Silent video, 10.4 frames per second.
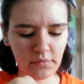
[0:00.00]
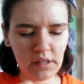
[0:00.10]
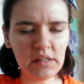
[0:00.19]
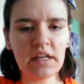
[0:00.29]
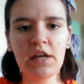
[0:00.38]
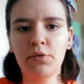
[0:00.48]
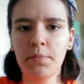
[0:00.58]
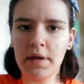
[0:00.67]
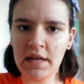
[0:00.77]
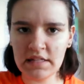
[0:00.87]
like, he
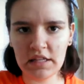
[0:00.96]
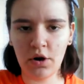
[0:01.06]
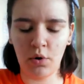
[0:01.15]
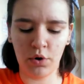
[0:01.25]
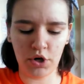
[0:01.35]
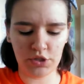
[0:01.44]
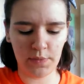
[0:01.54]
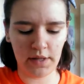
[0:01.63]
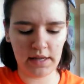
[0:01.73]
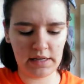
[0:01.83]
repeats the chorus,
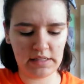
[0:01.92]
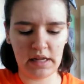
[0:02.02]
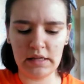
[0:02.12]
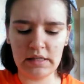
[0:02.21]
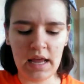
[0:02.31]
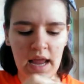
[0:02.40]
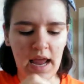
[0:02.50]
but then he says,